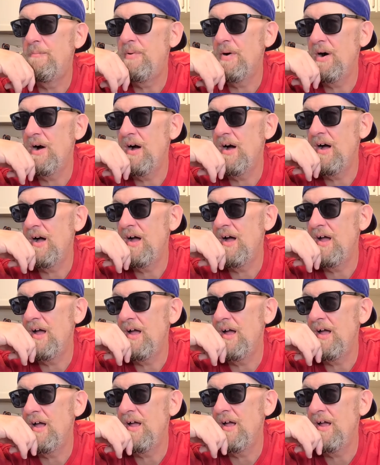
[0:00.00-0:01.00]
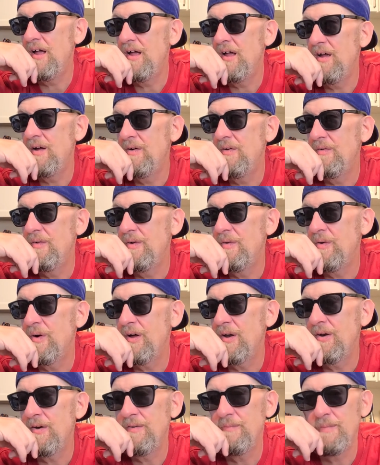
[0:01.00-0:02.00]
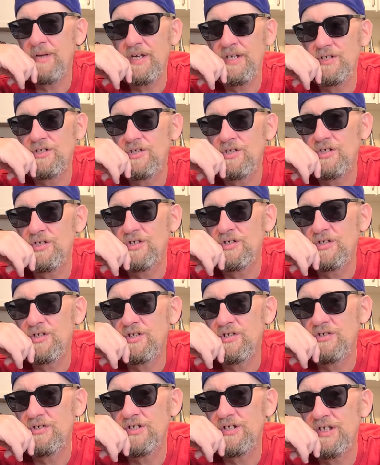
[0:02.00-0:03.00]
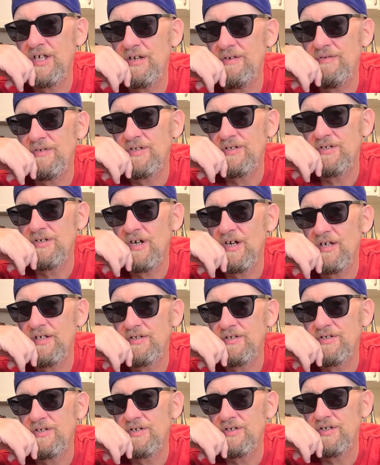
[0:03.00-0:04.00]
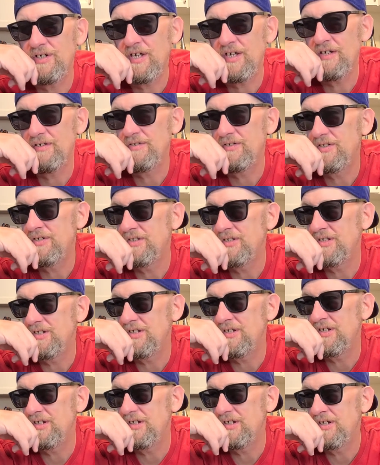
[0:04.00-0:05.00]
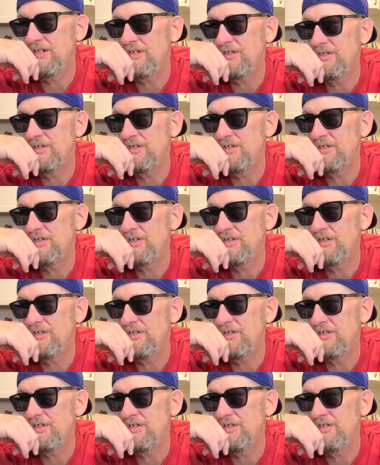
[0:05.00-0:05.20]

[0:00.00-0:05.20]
But we wanted to make sure, so today we t- I took her down to the uh,